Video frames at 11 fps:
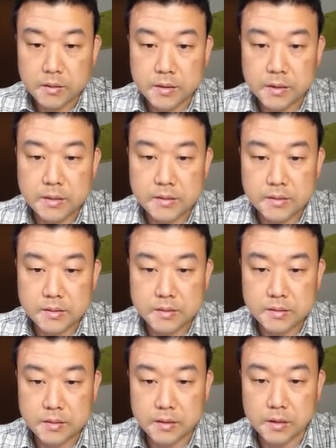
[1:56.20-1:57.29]
This
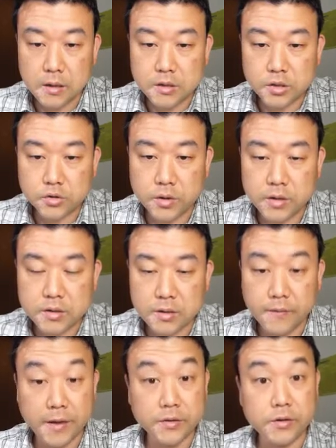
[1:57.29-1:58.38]
illustrates a
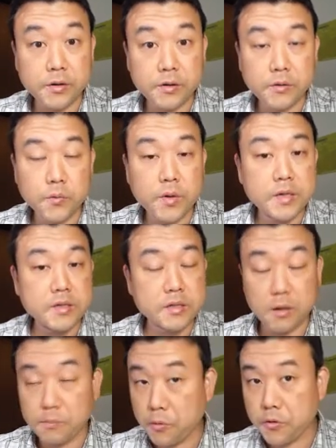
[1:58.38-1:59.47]
vector with its
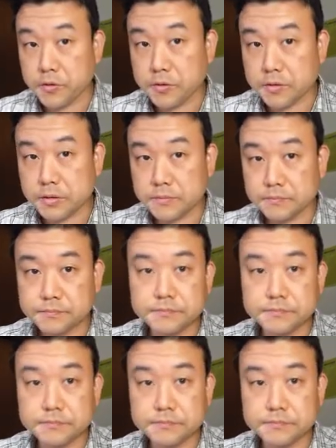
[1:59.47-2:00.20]
components.